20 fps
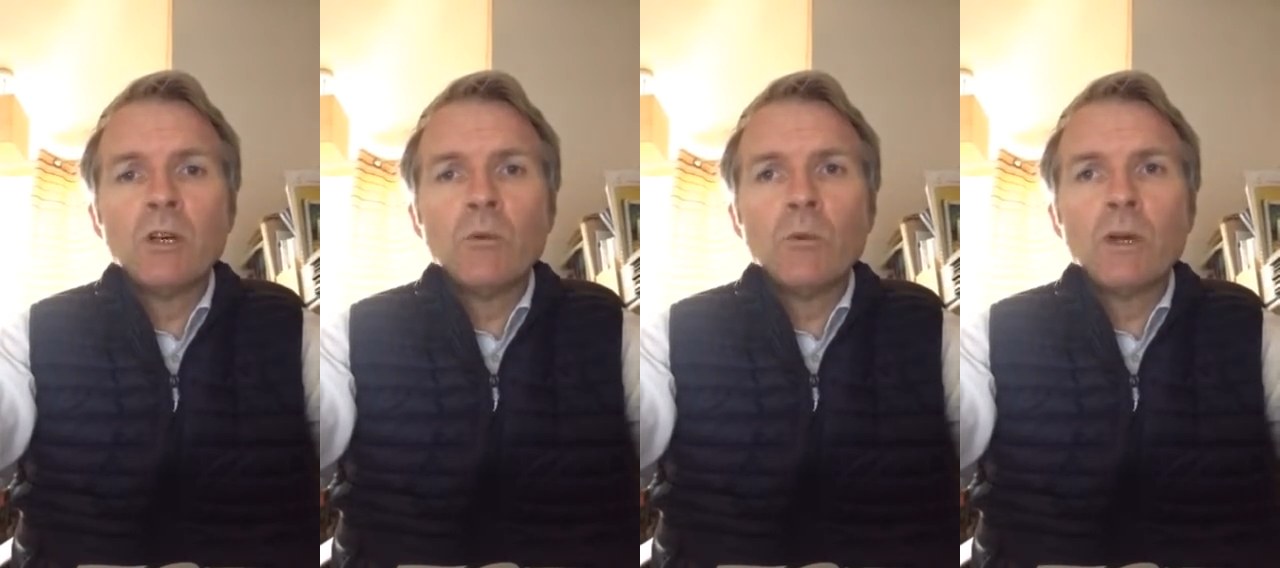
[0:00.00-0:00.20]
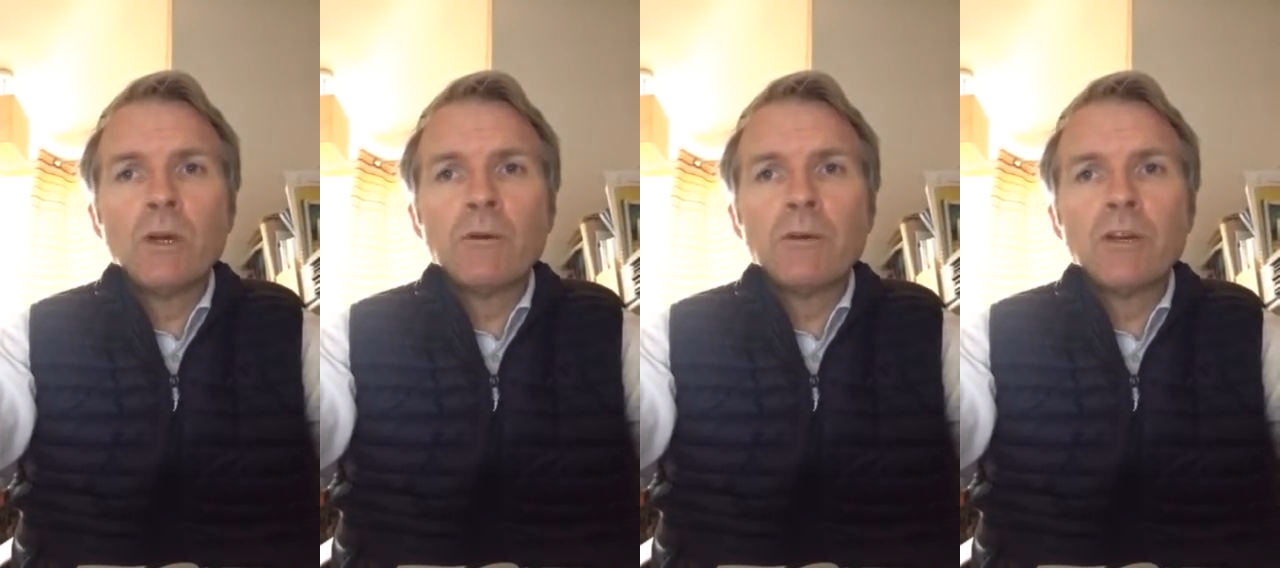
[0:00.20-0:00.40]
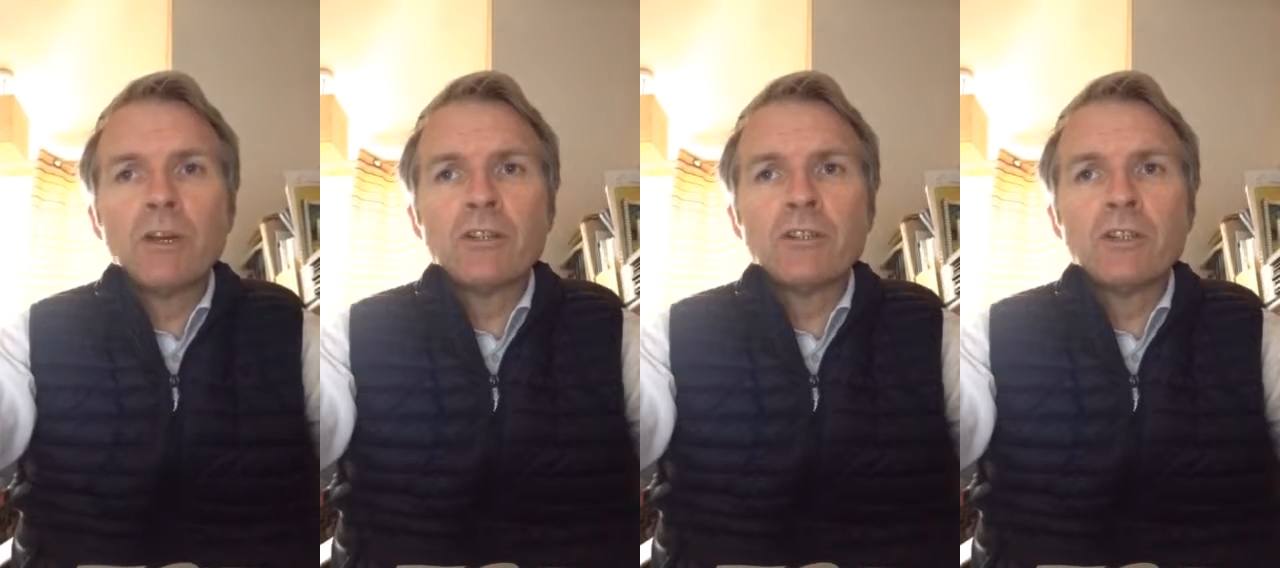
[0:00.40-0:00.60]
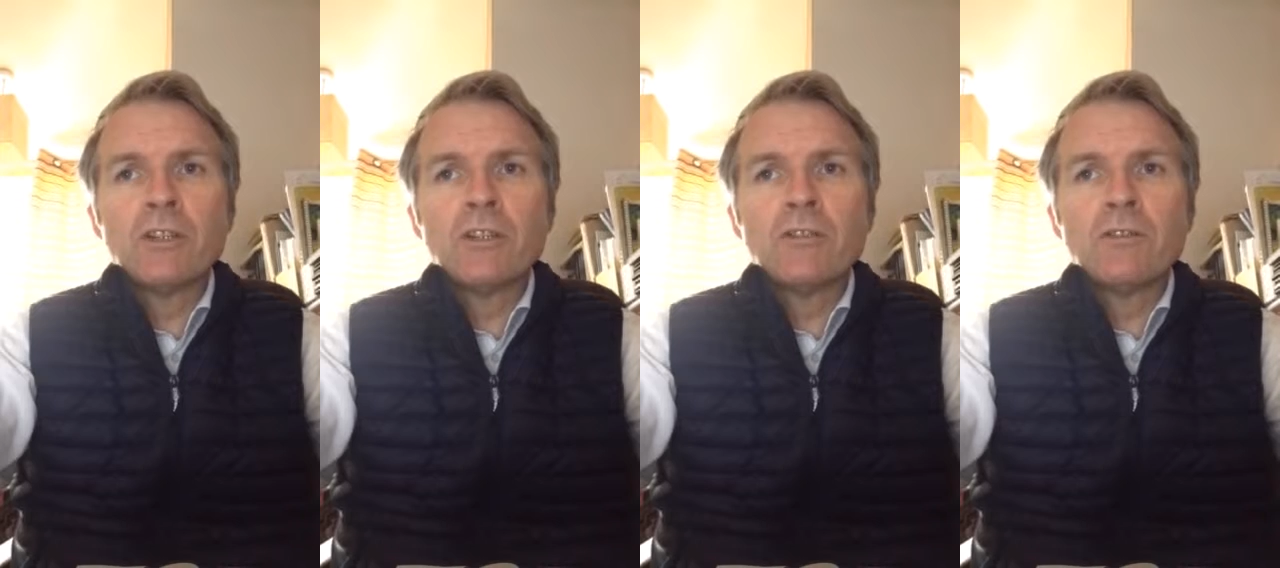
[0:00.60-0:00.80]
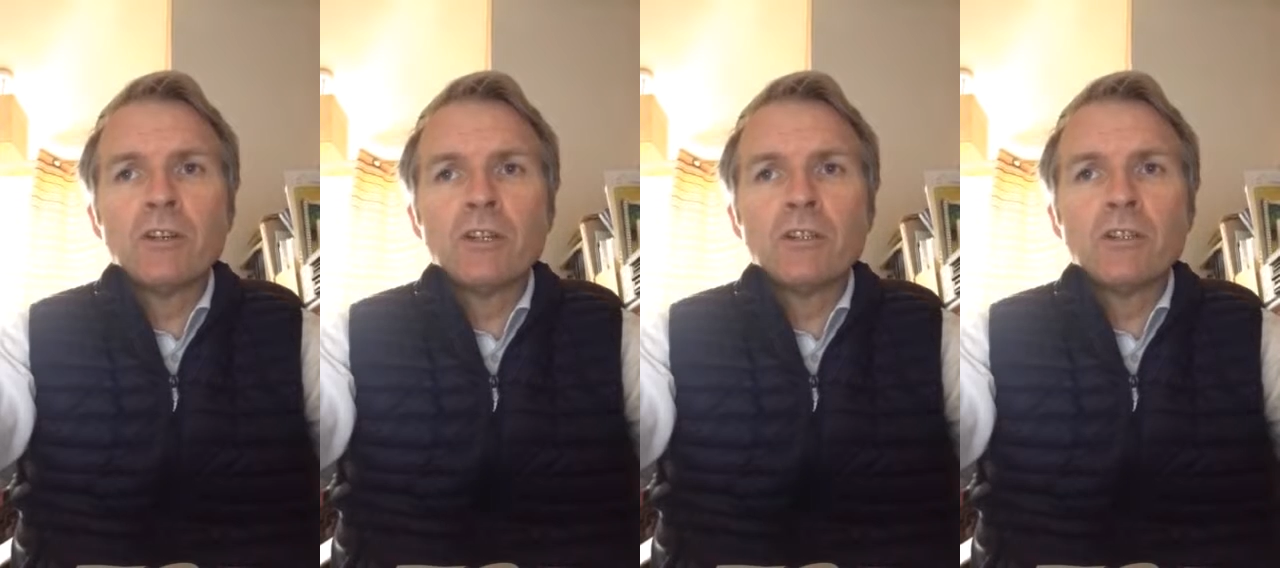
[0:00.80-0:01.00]
where we
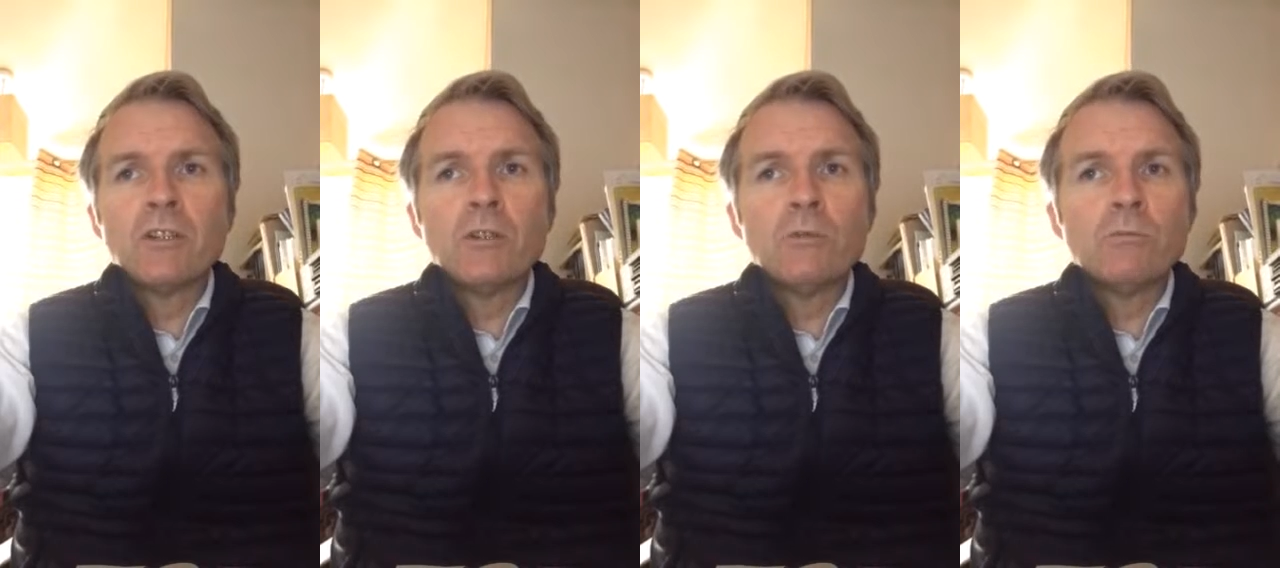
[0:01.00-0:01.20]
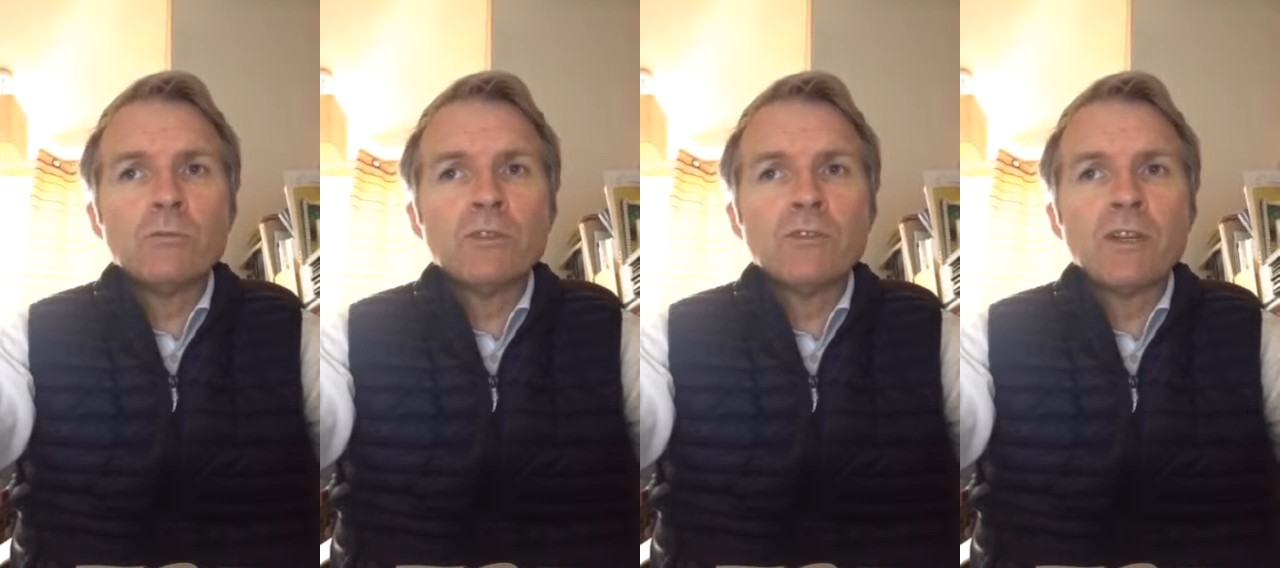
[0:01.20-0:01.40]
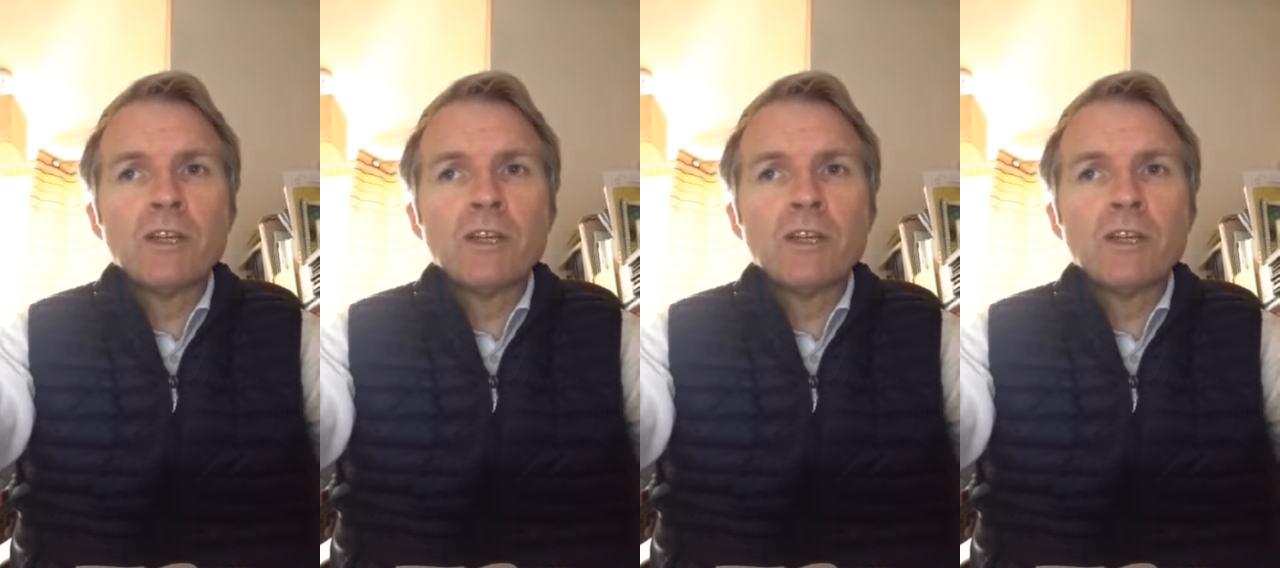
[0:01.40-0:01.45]
identified a number of